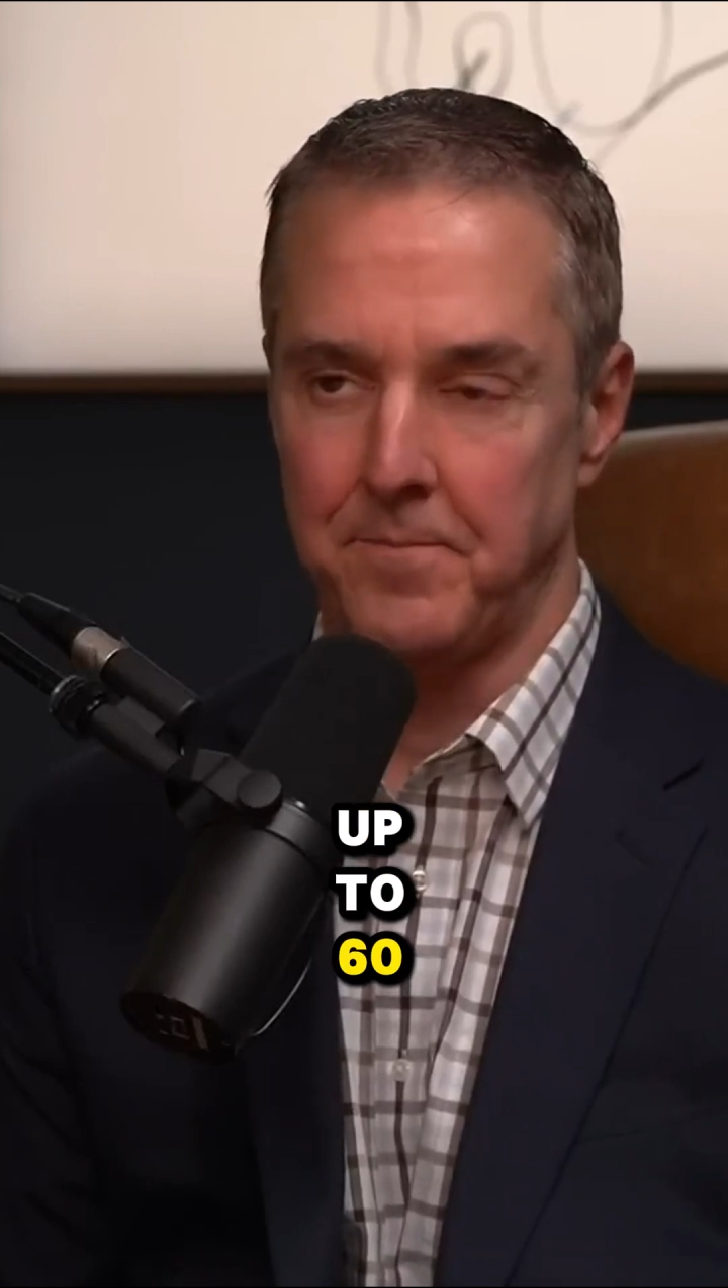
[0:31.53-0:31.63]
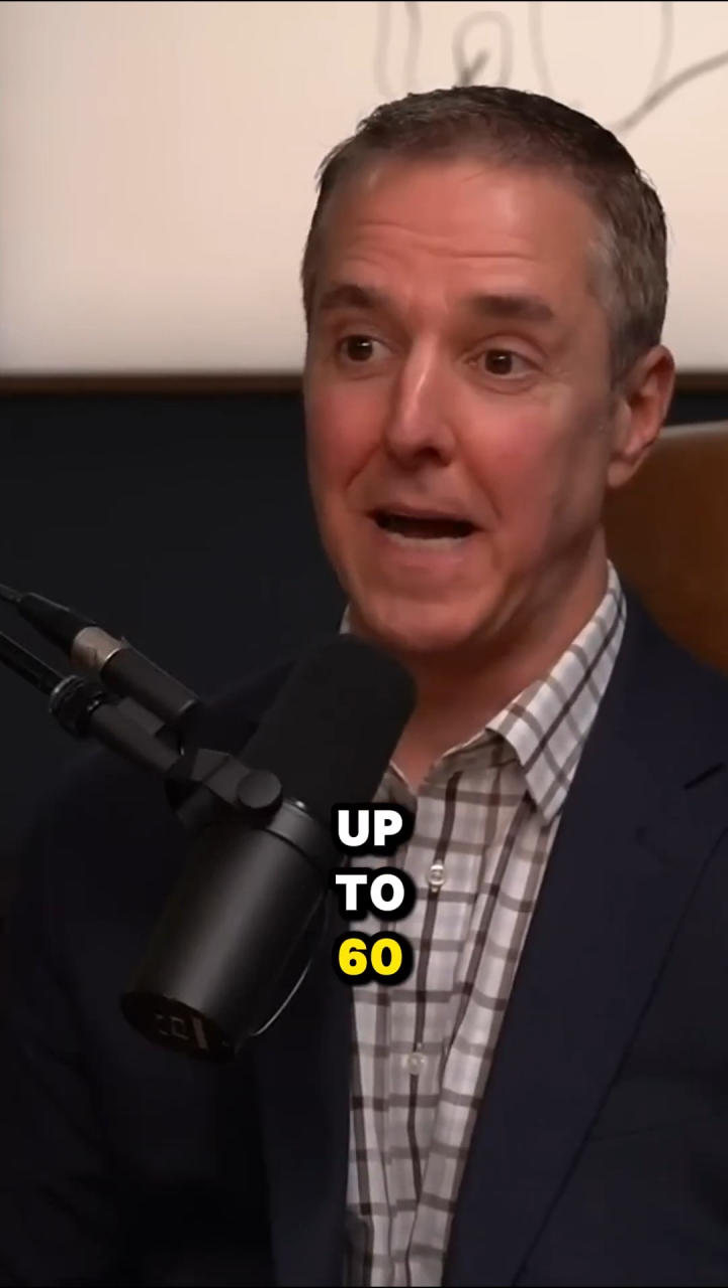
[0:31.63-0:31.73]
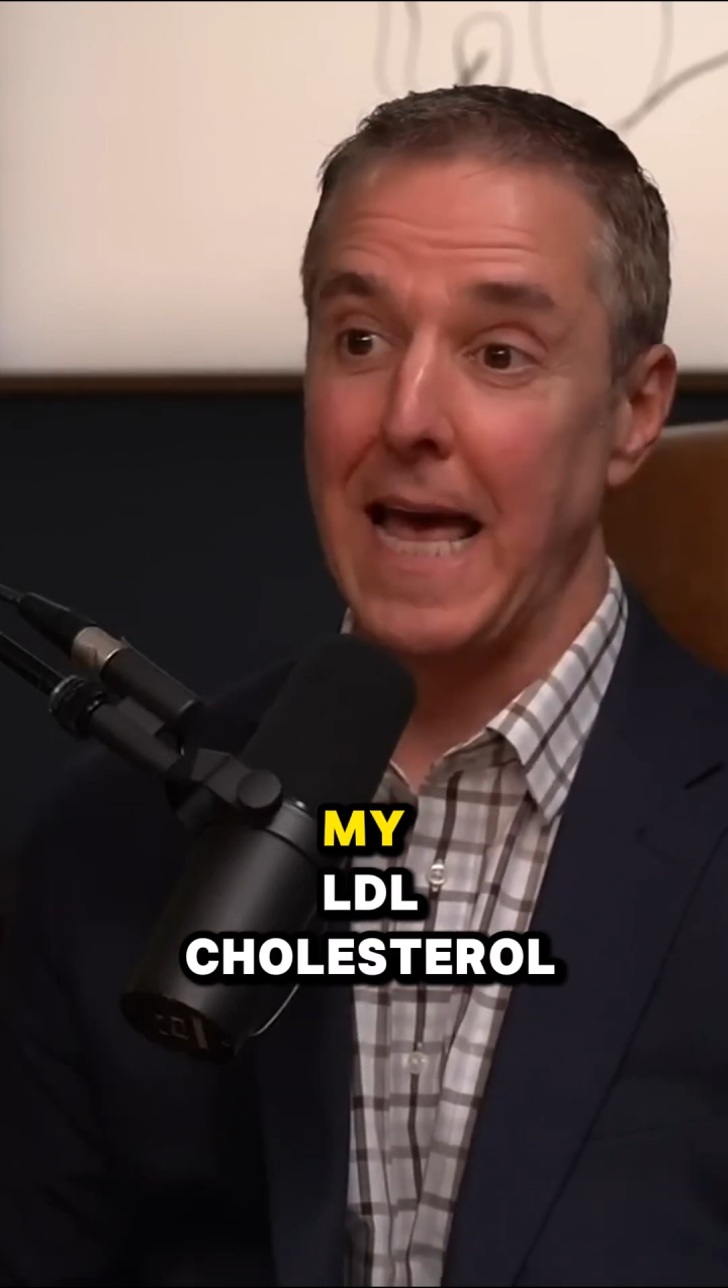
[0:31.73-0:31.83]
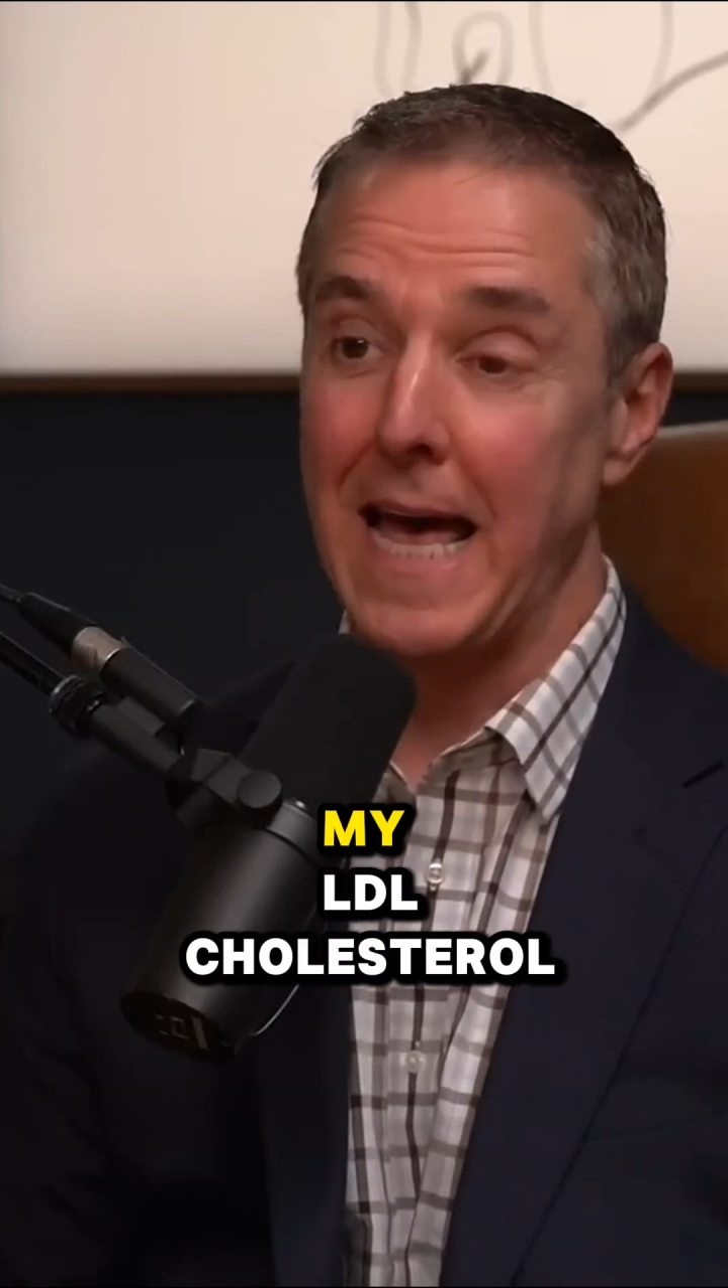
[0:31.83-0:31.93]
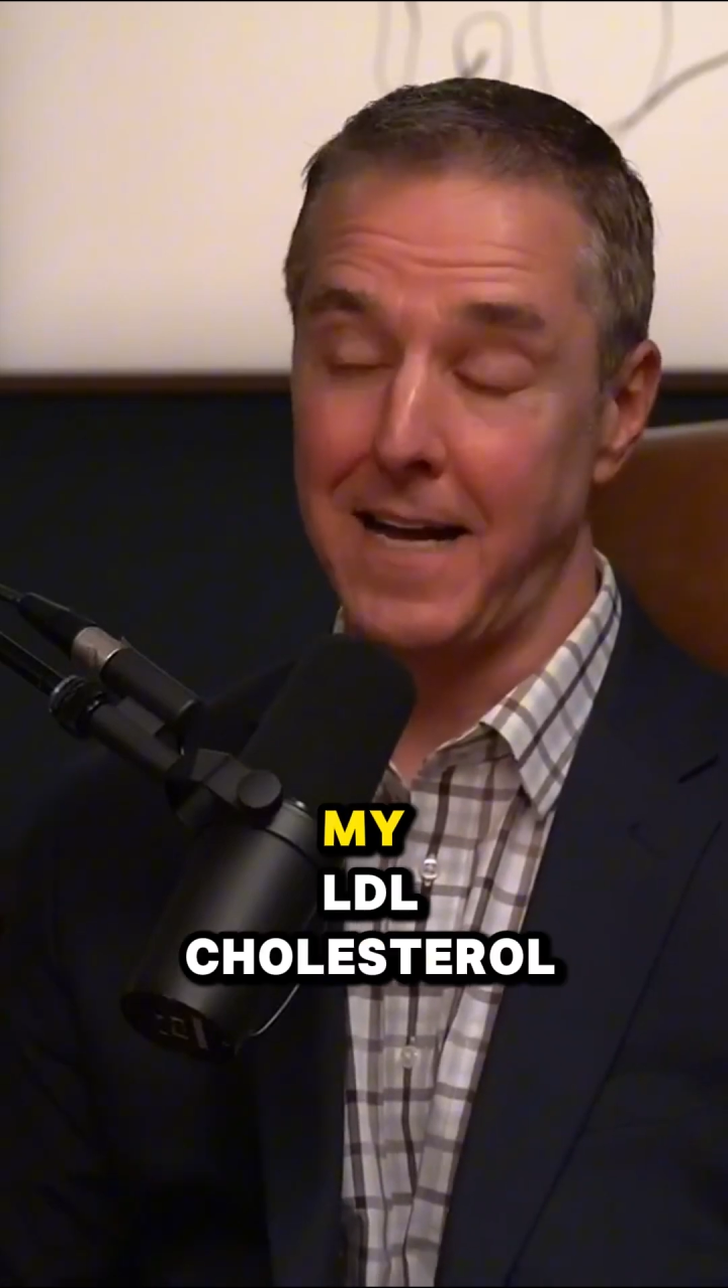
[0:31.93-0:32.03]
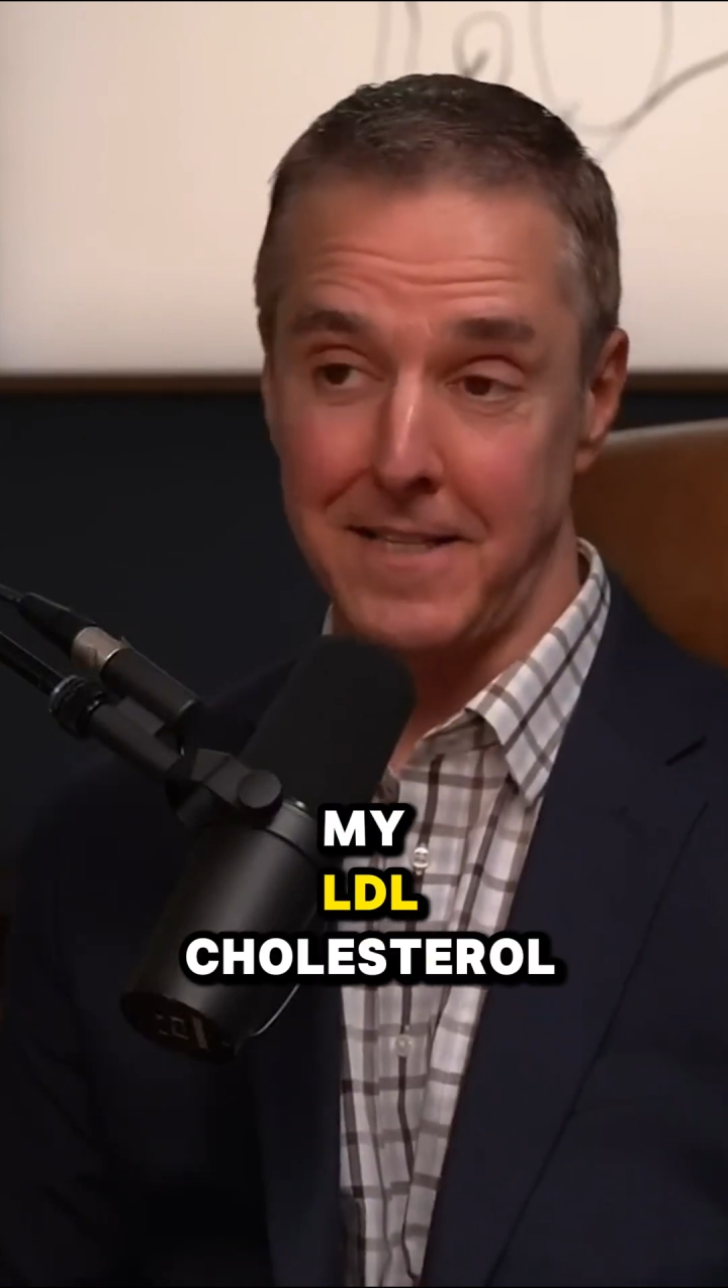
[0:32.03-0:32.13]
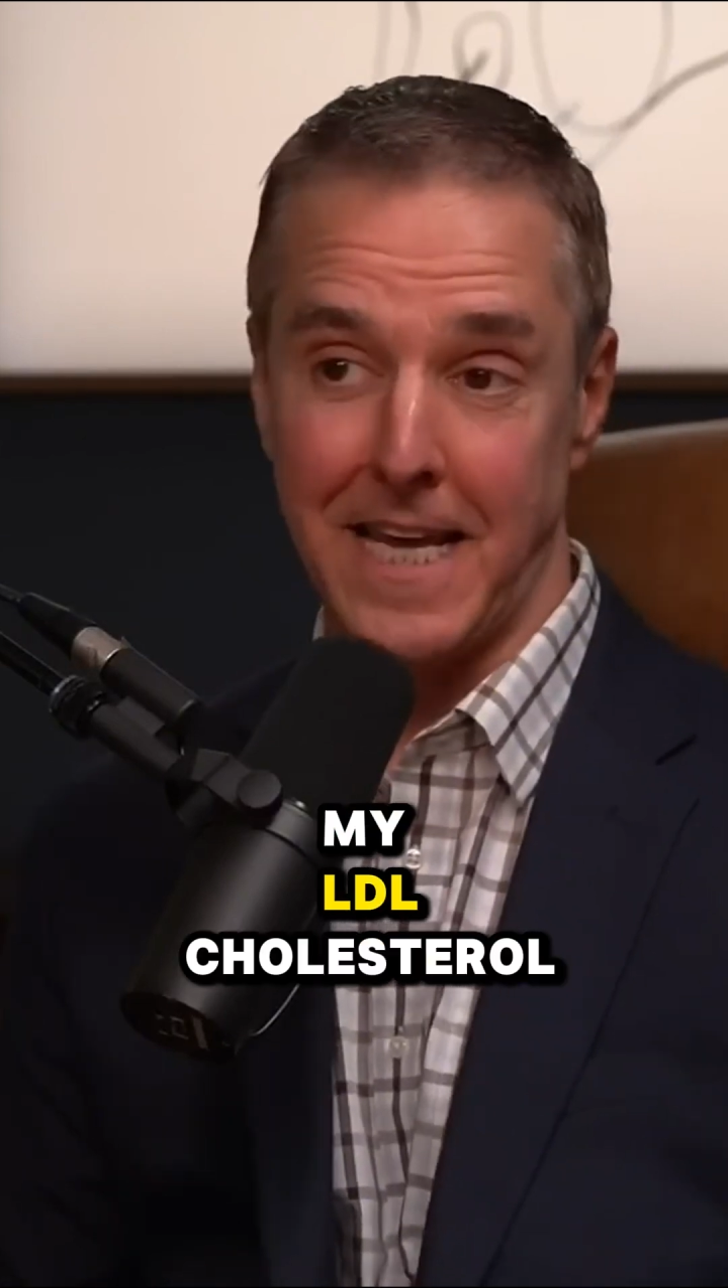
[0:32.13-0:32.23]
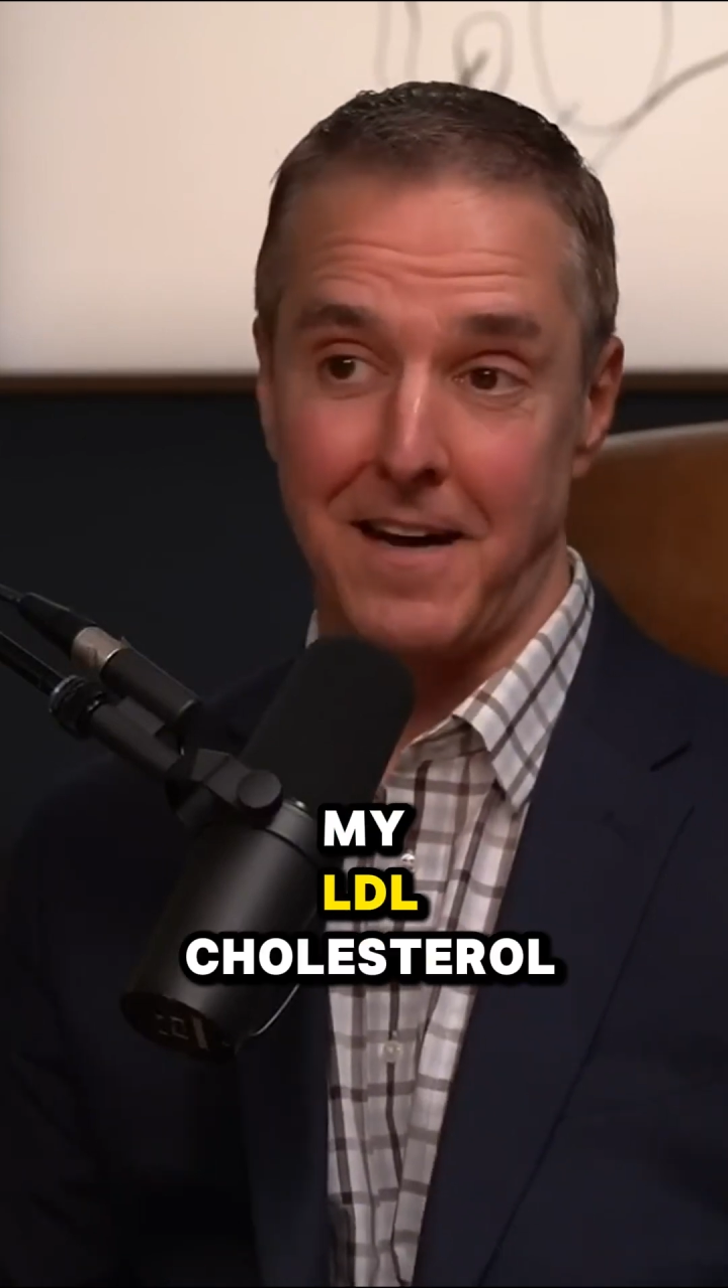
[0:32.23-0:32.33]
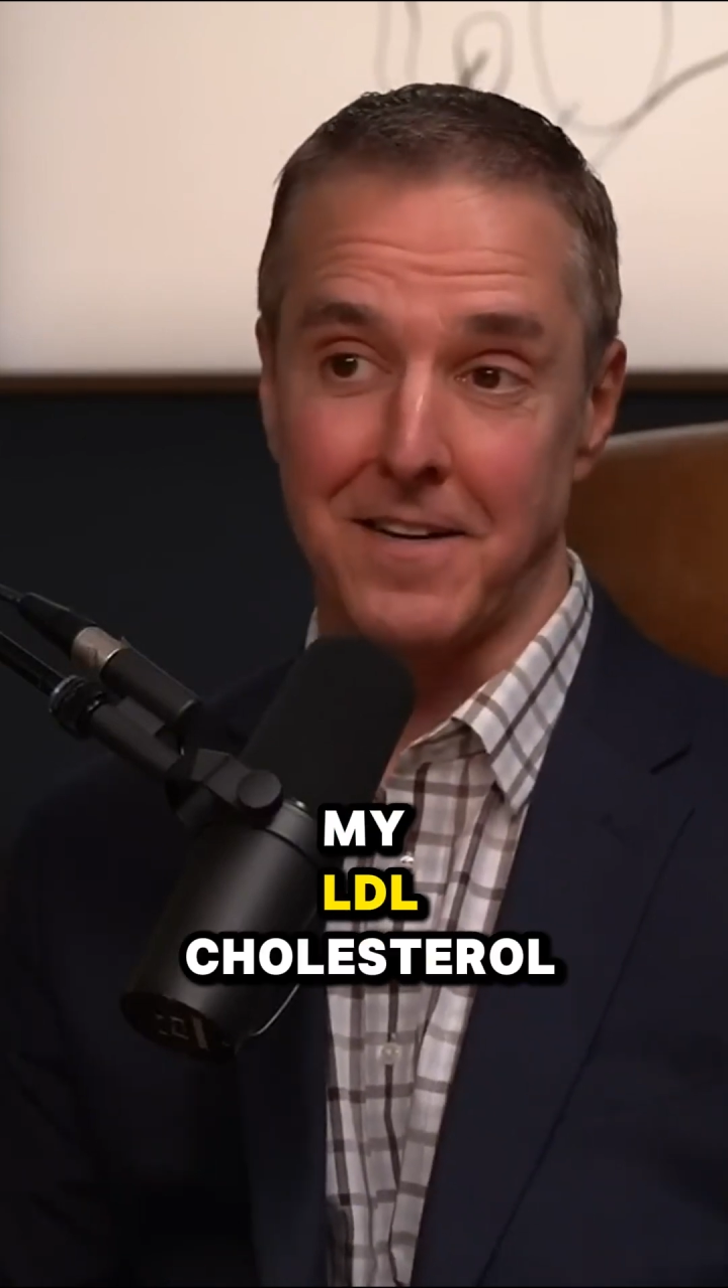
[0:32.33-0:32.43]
My L D